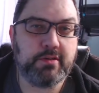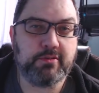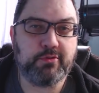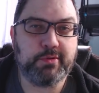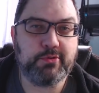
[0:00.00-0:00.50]

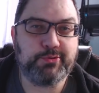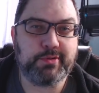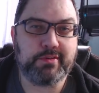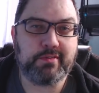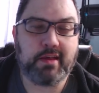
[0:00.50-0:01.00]

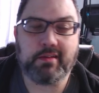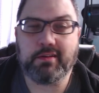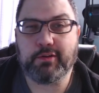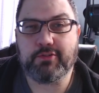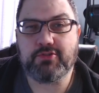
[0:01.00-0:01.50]
distributions at
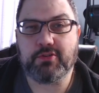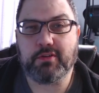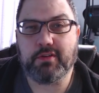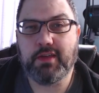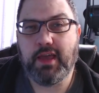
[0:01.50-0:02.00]
Linux Journal.